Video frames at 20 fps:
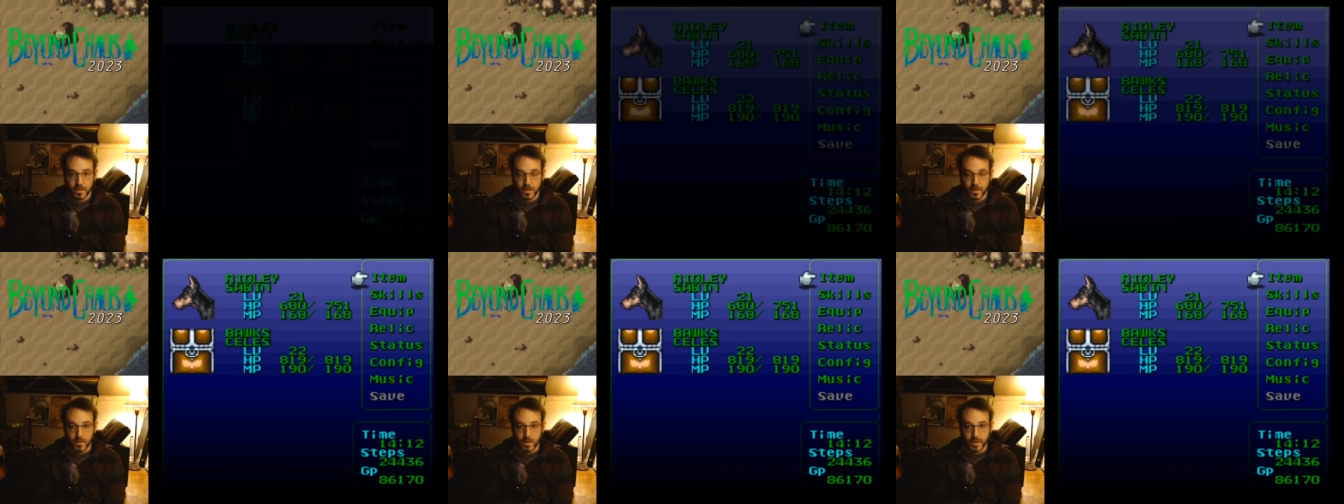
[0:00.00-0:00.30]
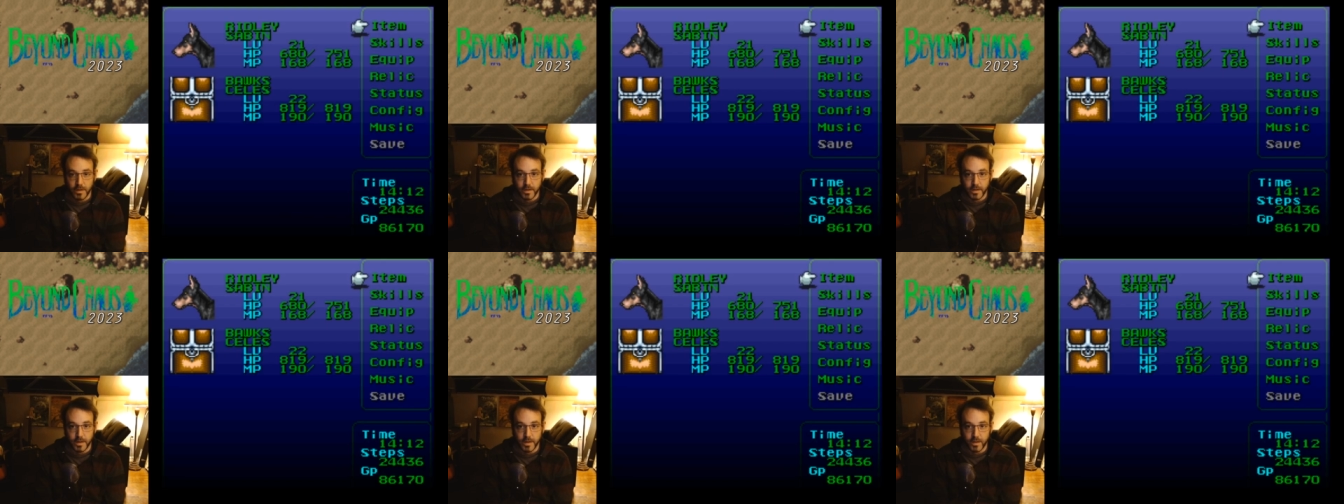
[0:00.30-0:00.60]

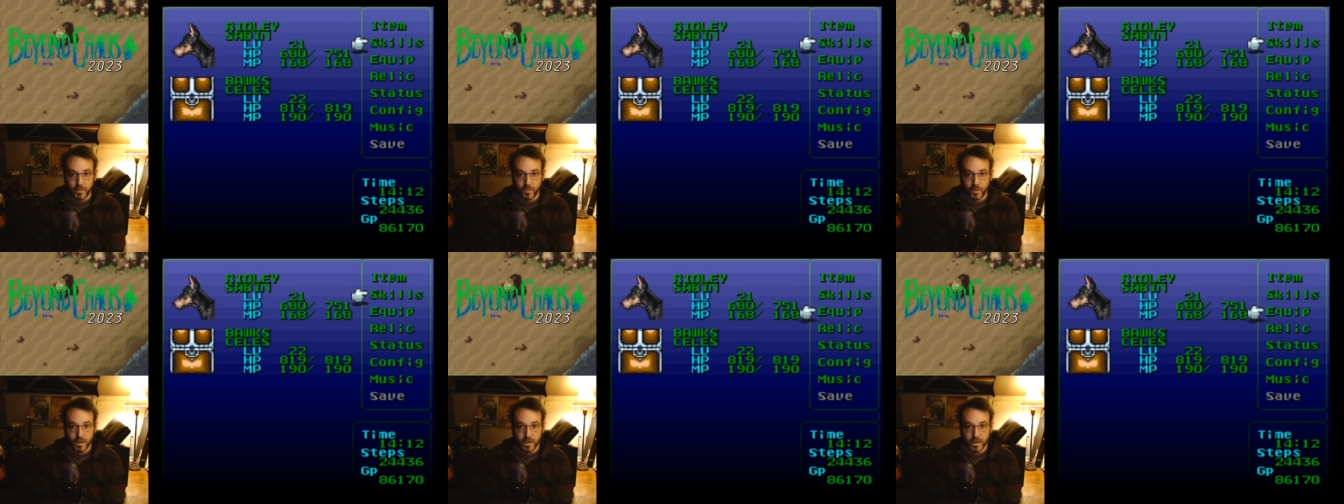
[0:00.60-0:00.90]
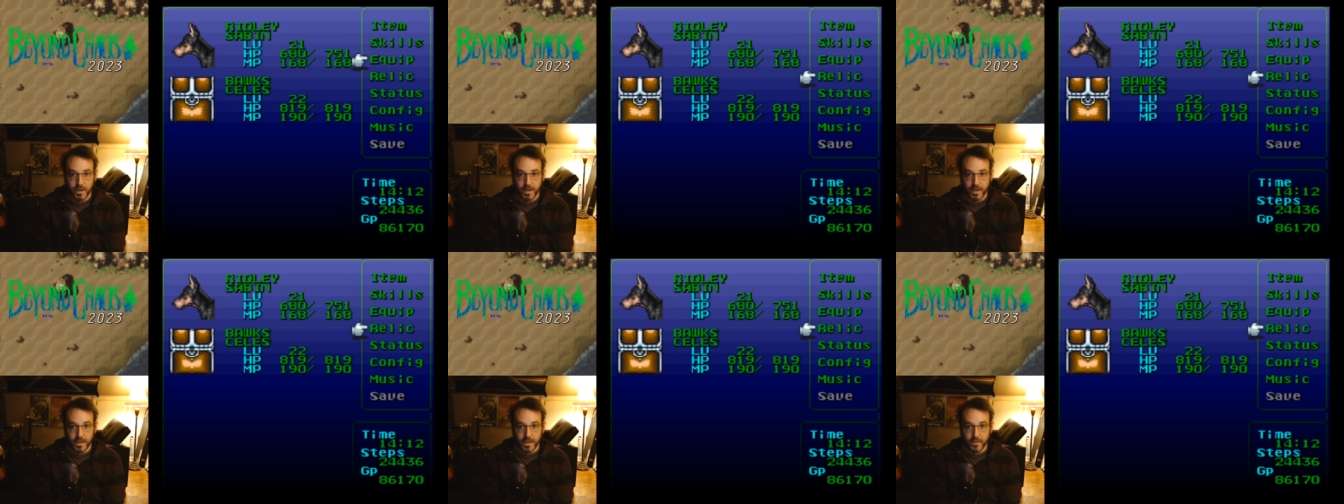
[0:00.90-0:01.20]
Alright, yeah, we're
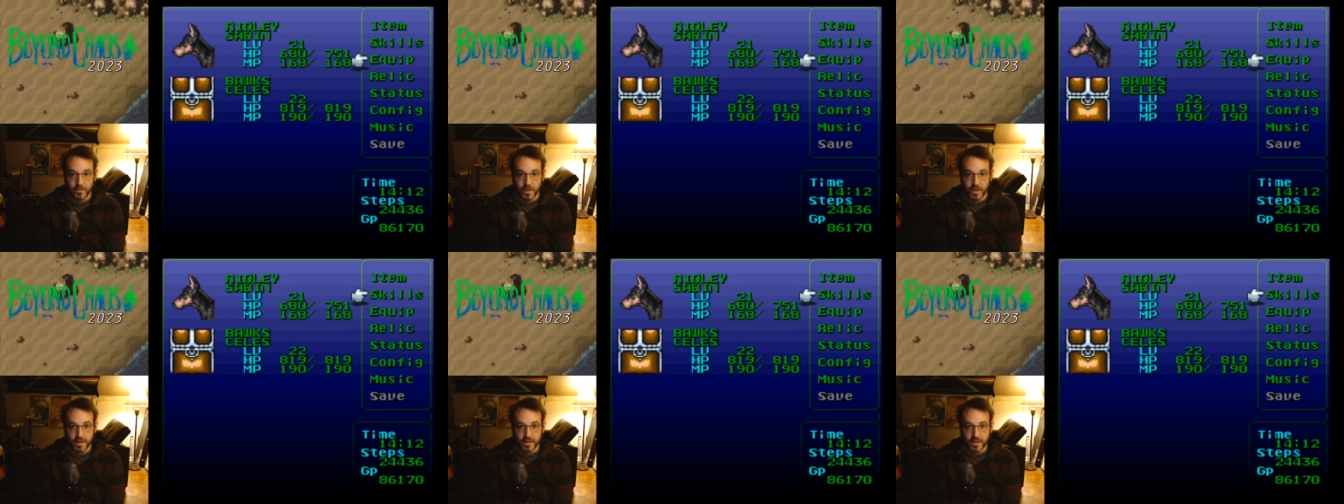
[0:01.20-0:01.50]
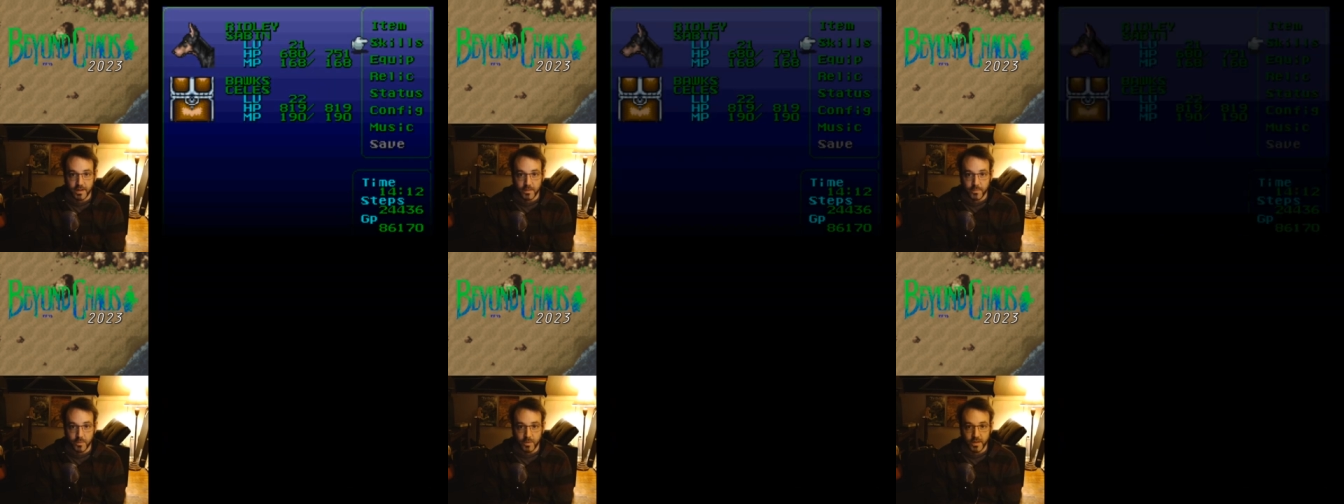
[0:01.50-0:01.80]
not gonna have any death